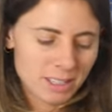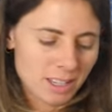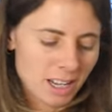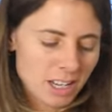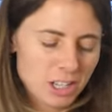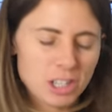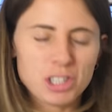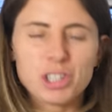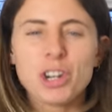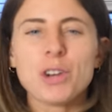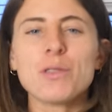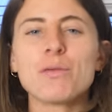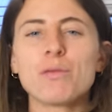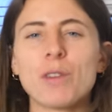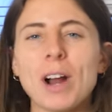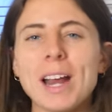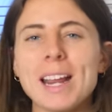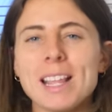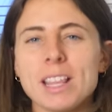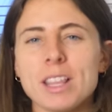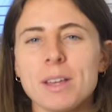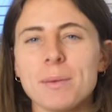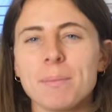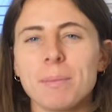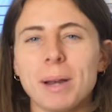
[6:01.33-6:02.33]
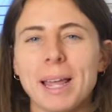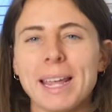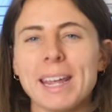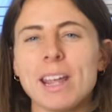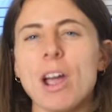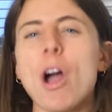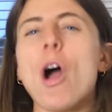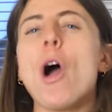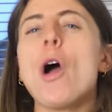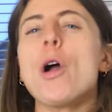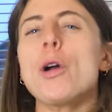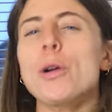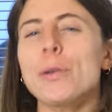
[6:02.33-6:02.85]
I just don't rate them
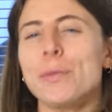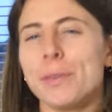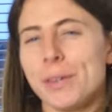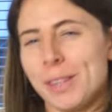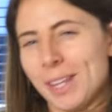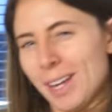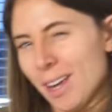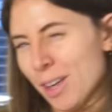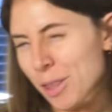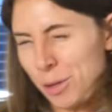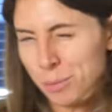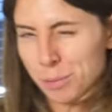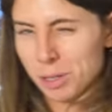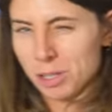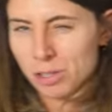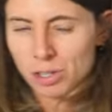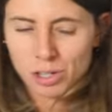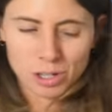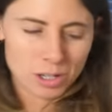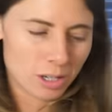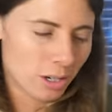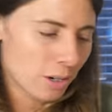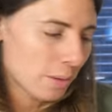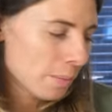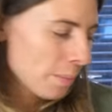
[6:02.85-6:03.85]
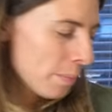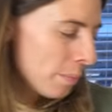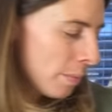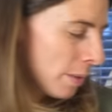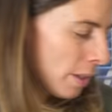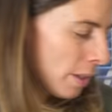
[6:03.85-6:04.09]
like over the other ones, you know?